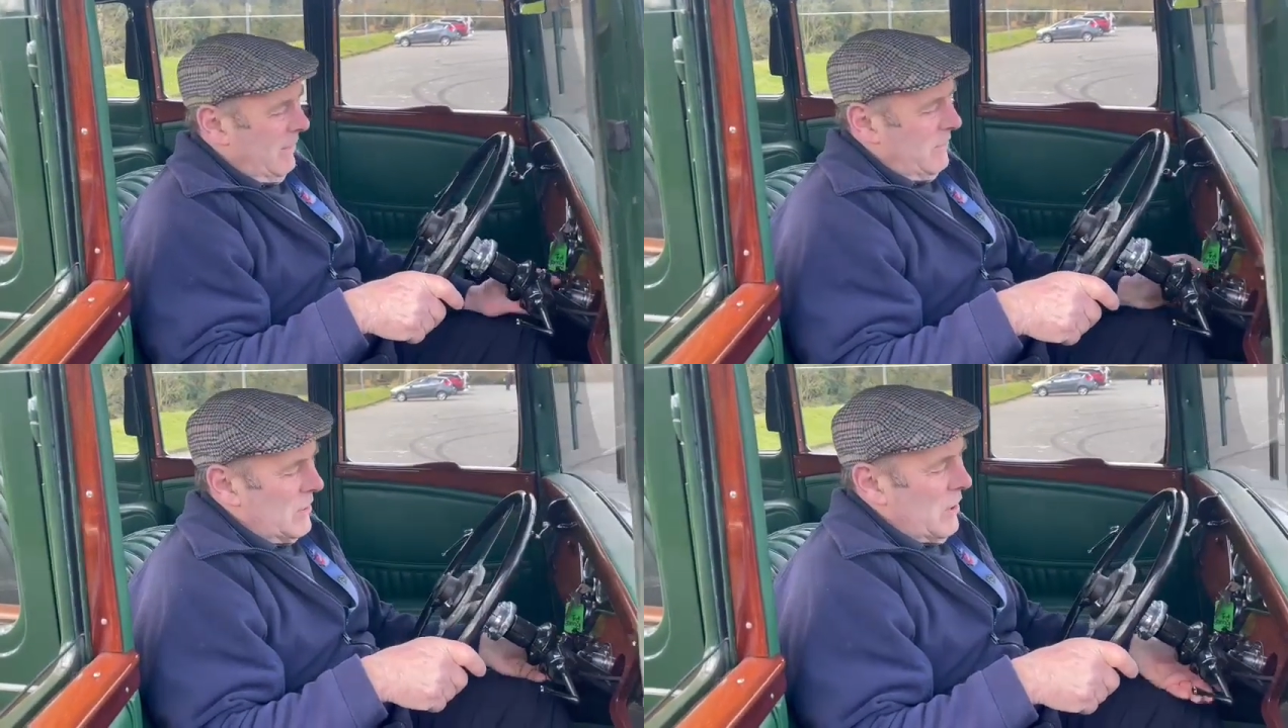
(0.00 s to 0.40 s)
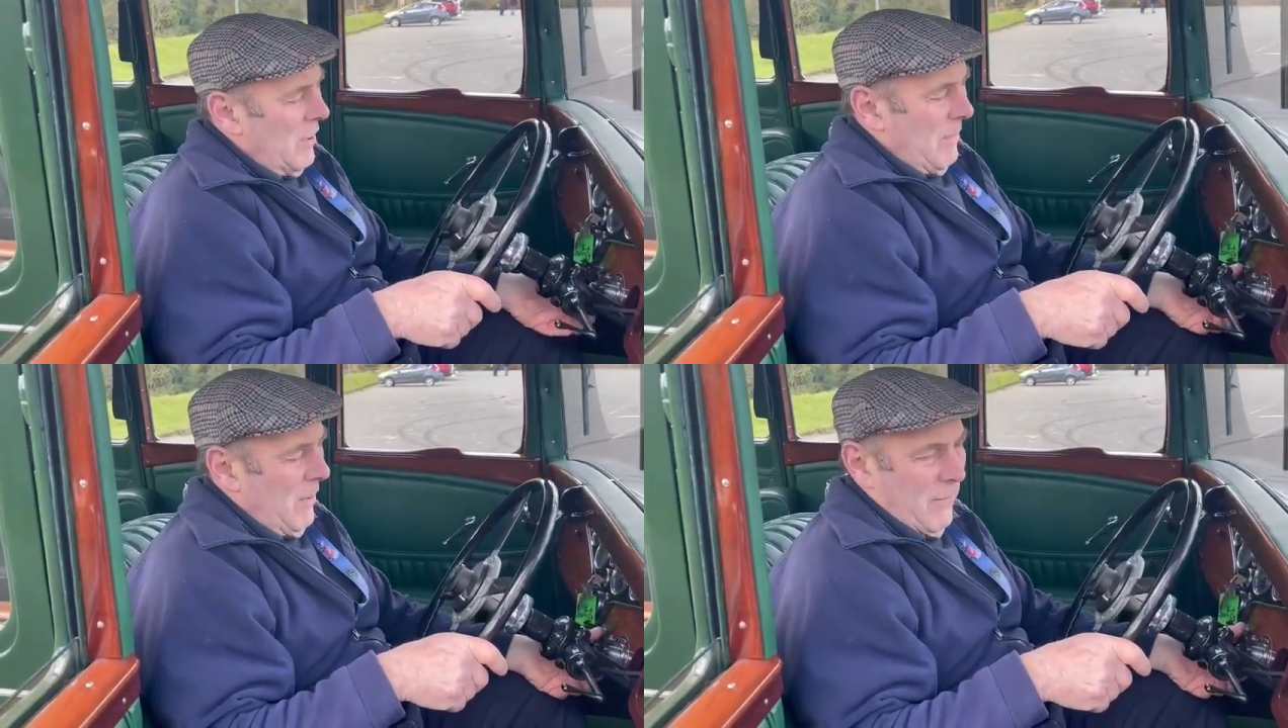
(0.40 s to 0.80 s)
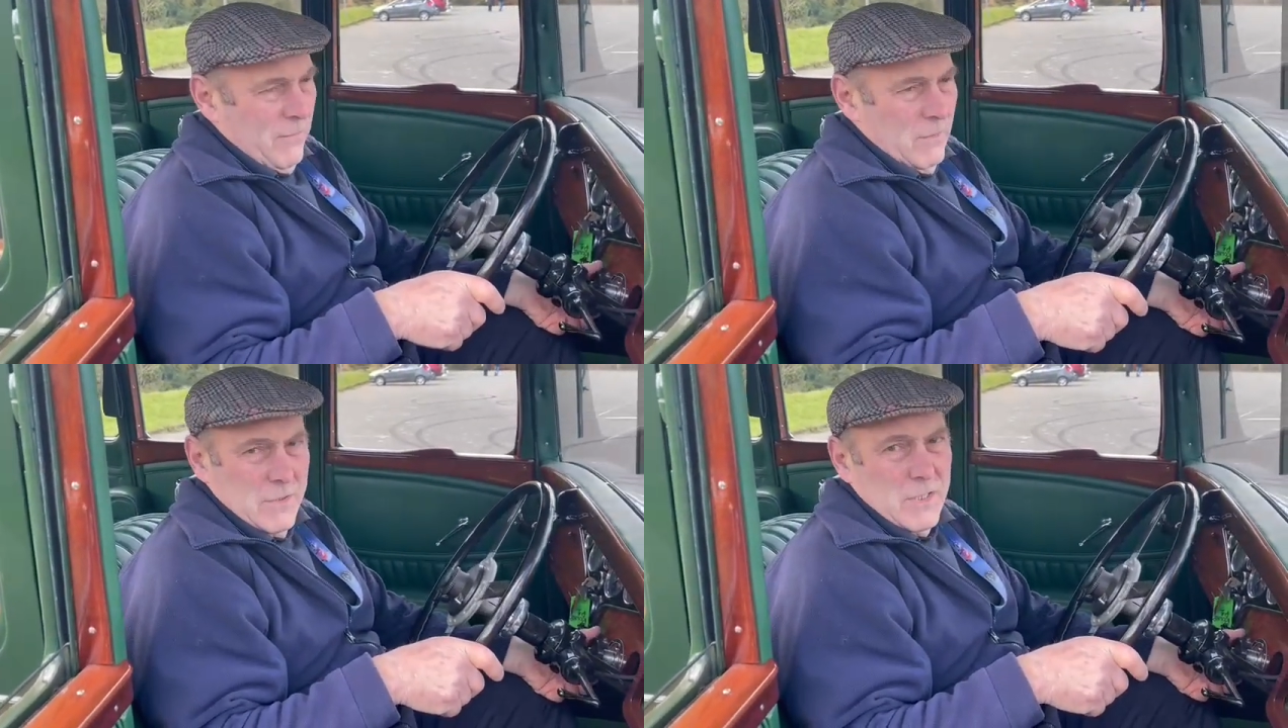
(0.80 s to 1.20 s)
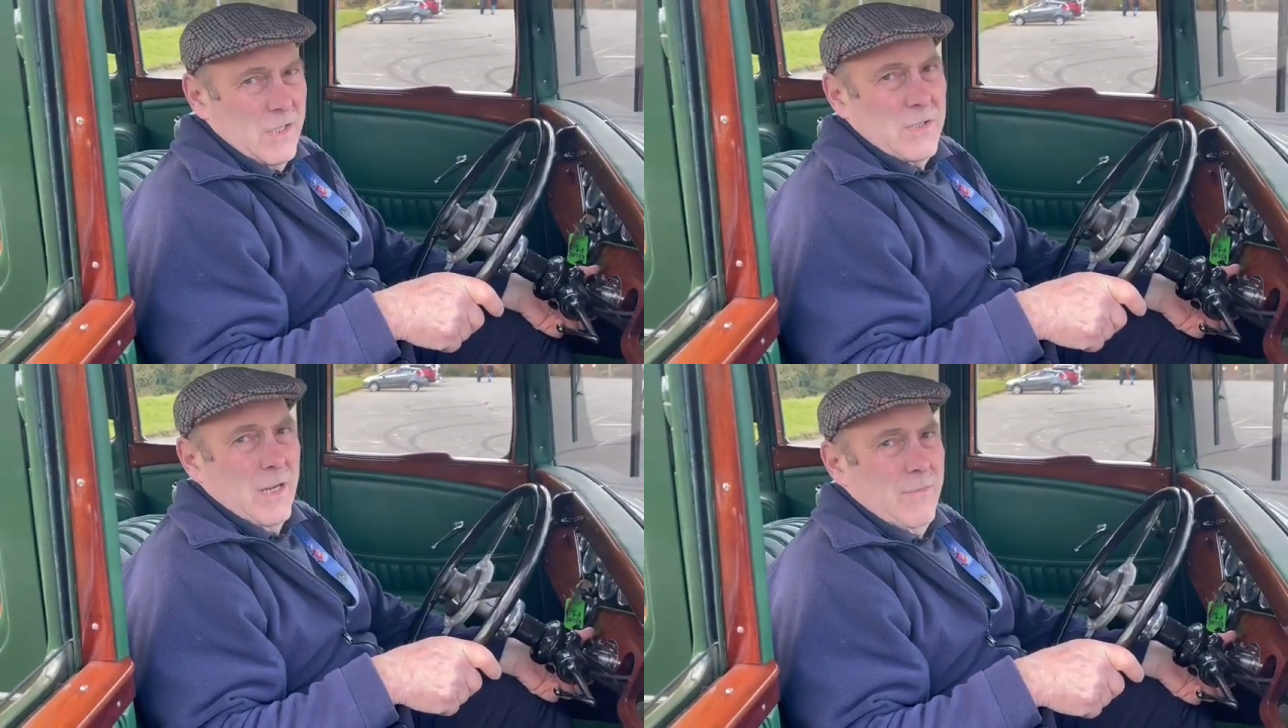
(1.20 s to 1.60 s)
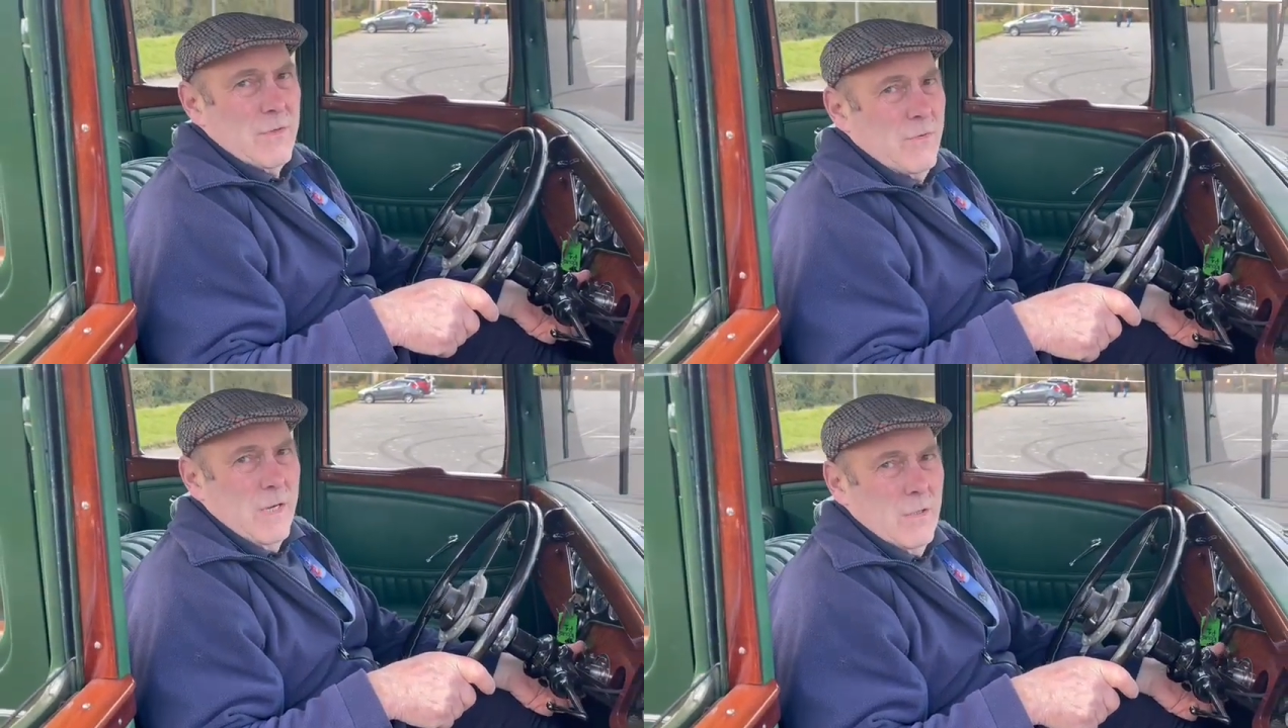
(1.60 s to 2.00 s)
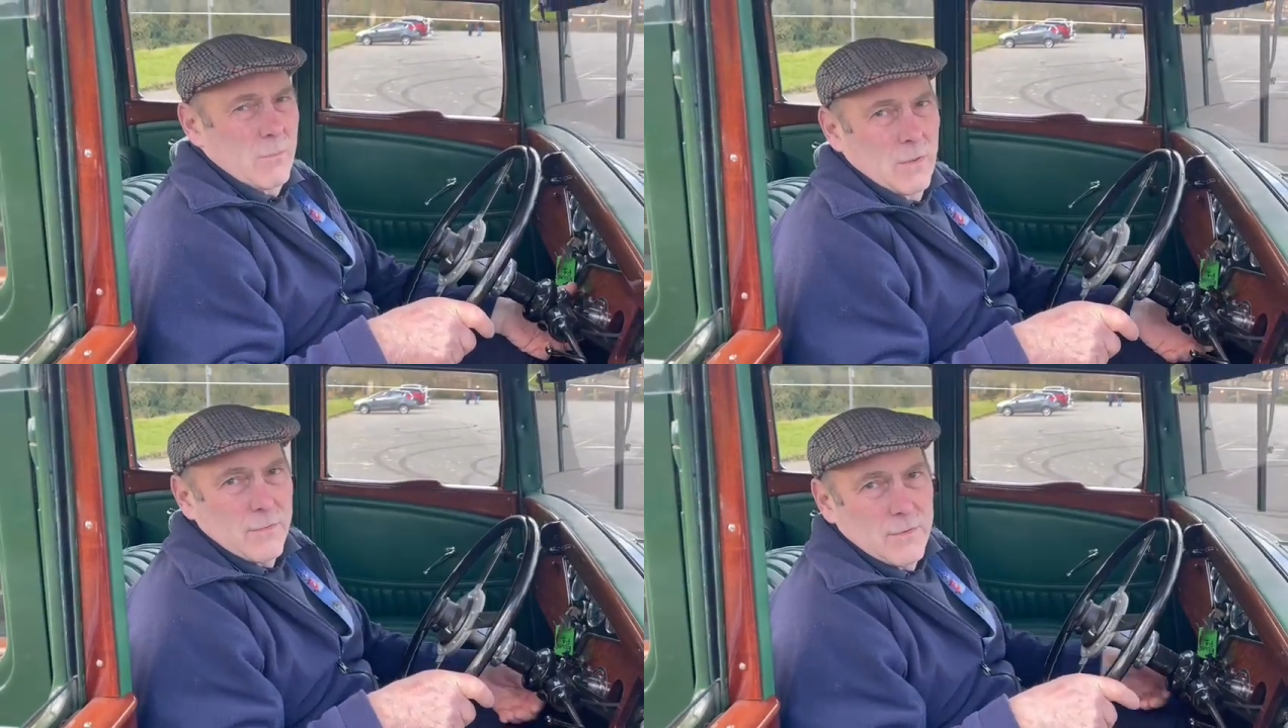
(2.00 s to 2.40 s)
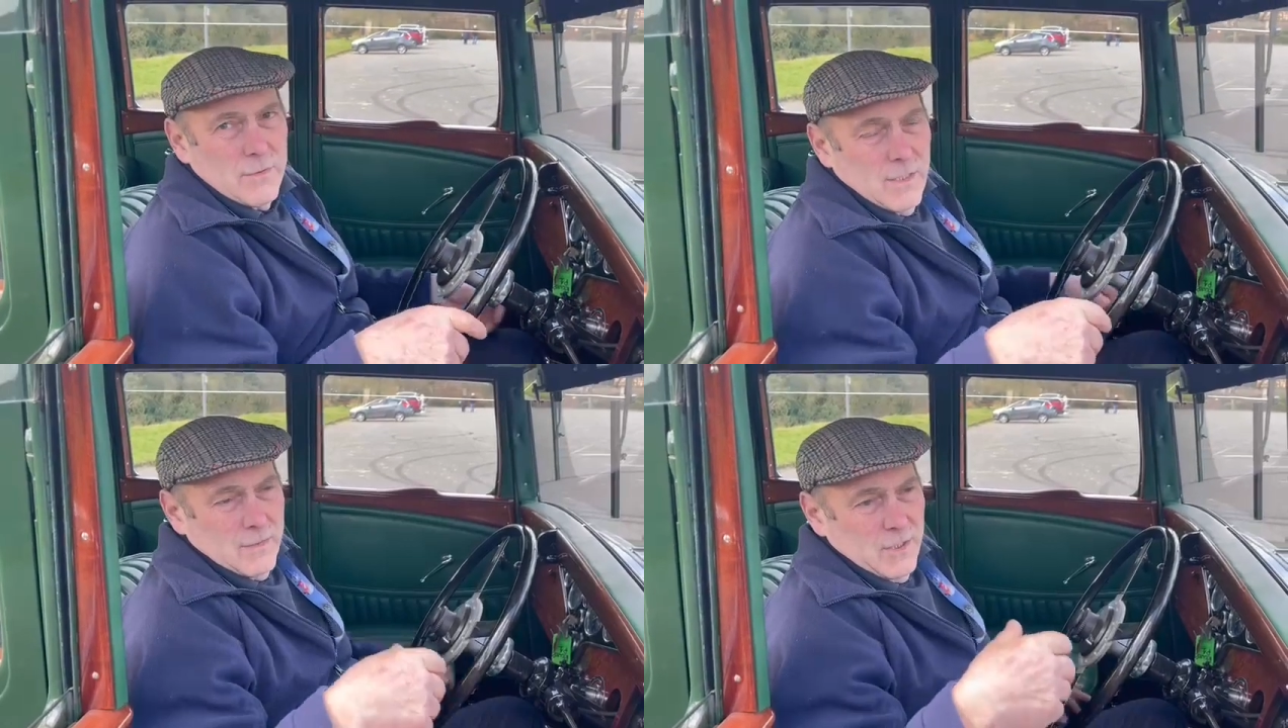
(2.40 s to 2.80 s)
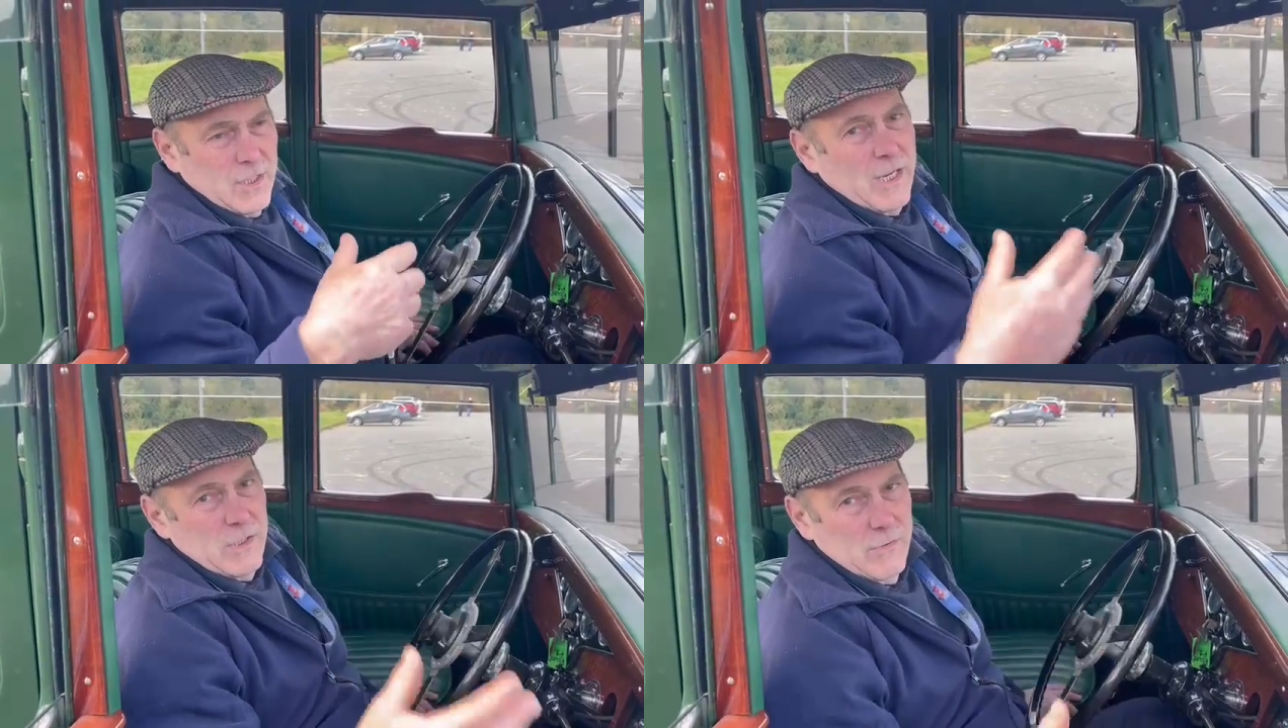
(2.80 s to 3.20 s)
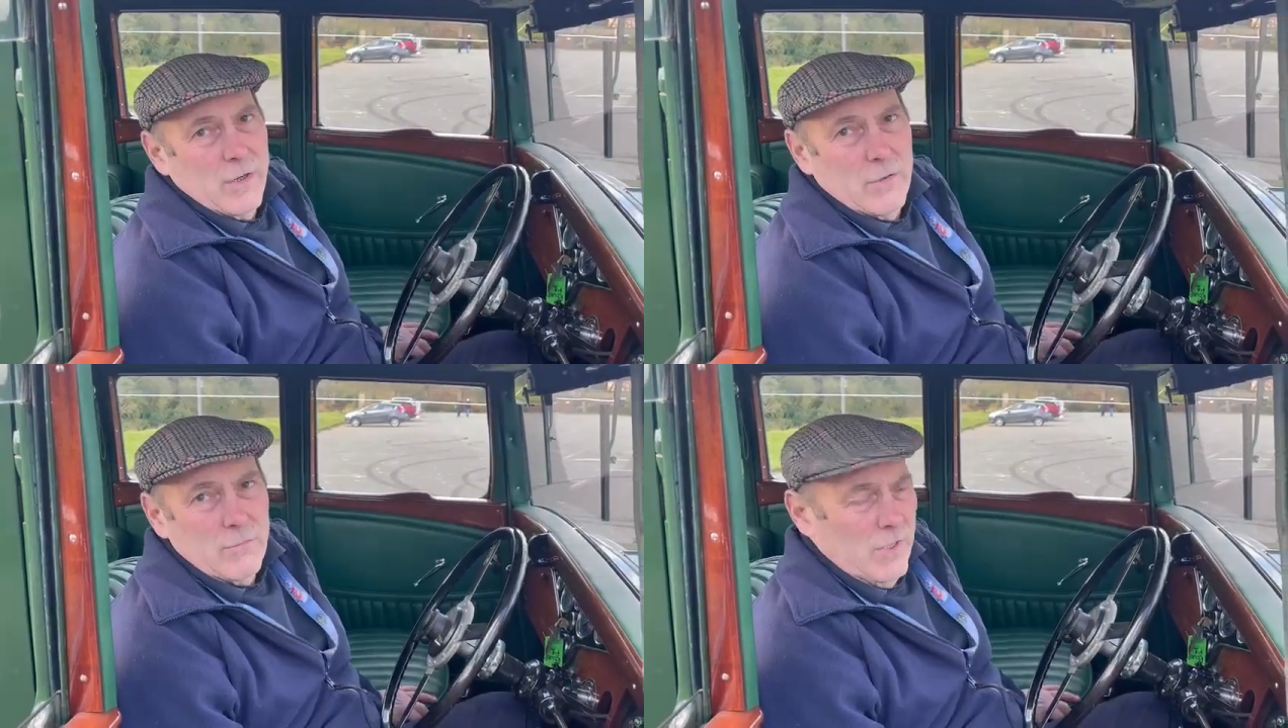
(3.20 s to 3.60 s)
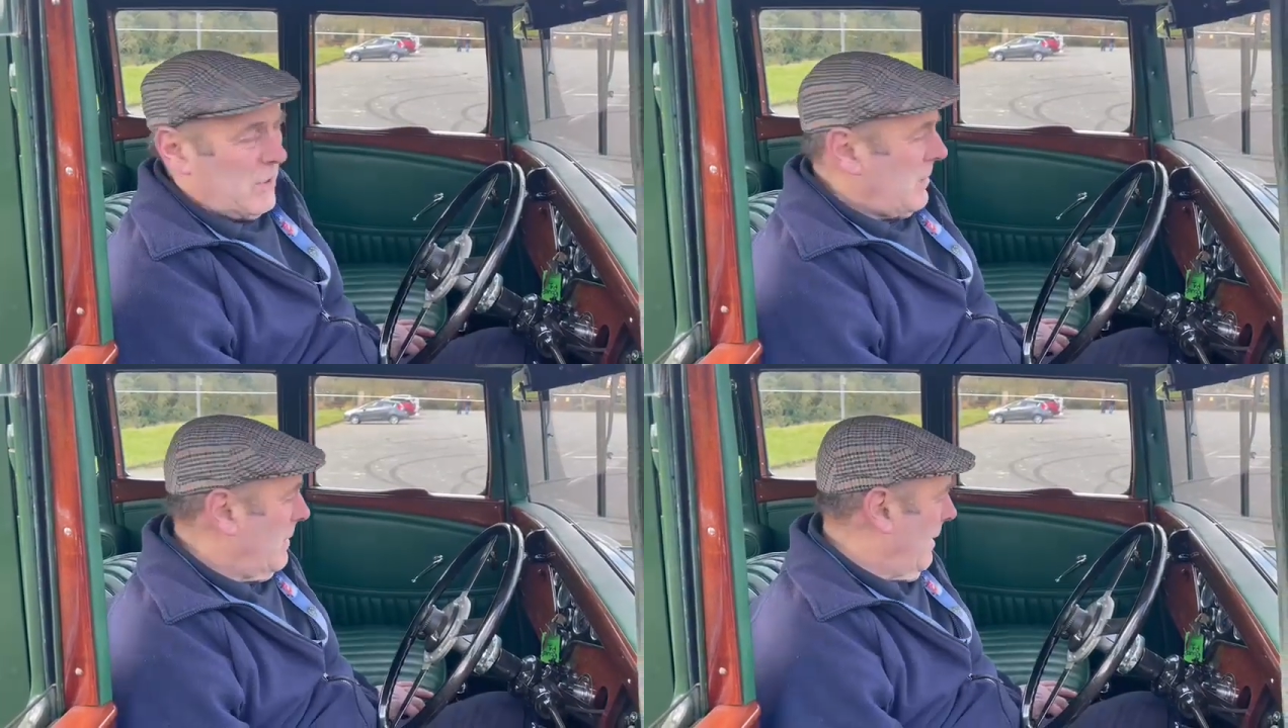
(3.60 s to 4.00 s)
The tiny bit of fuel it's going to save is really not worth the danger it can risk.